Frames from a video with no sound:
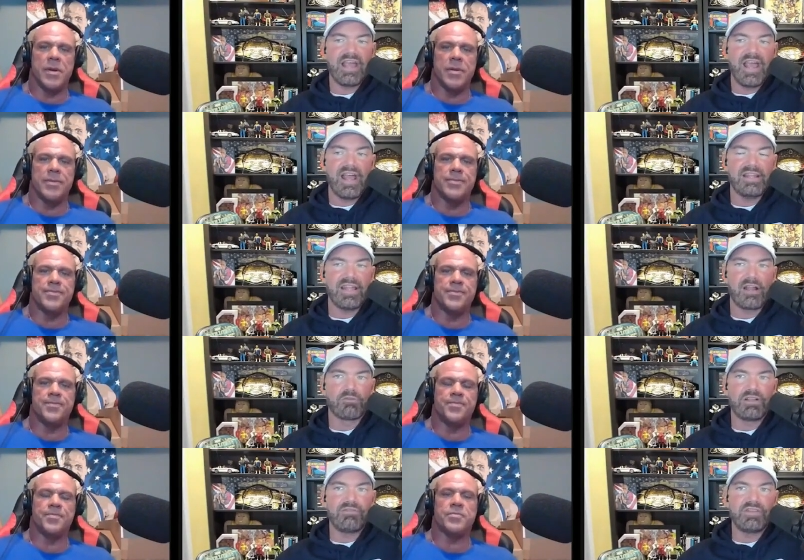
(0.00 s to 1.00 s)
Speaker 1: And then I'll read
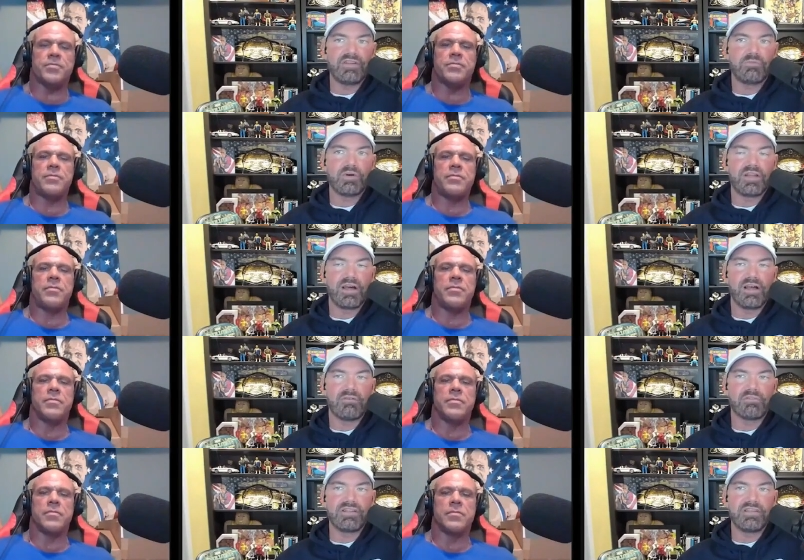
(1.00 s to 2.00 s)
to you what, uh, read
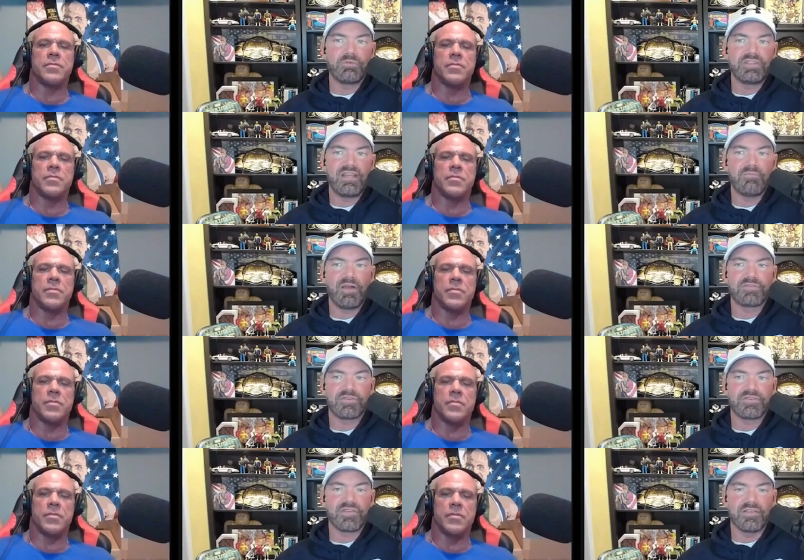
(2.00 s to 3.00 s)
to you what Dave Meltzer
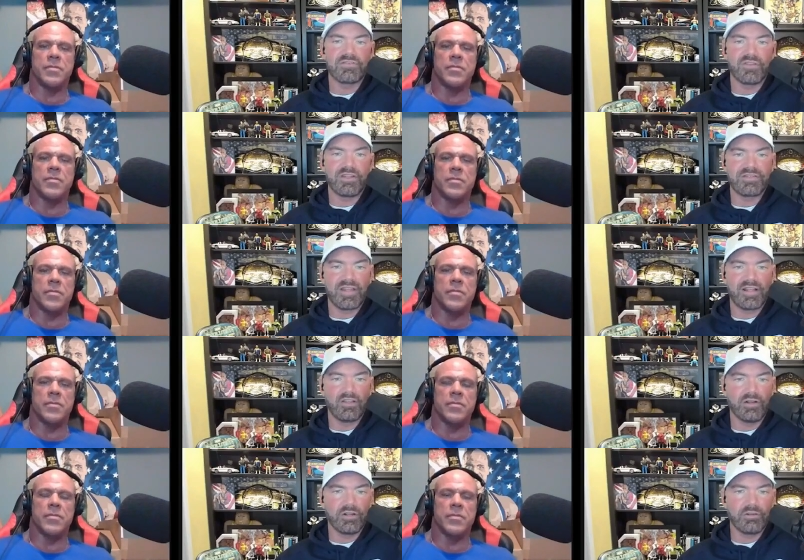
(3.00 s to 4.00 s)
says. So let's take a look.
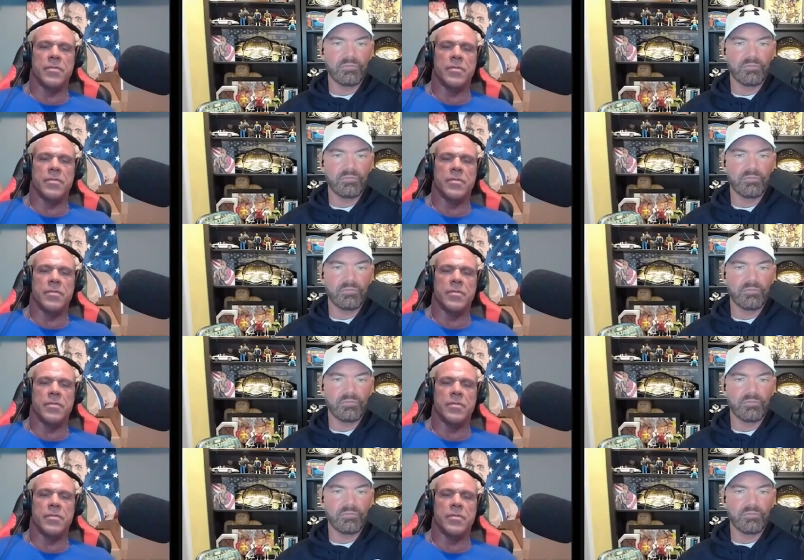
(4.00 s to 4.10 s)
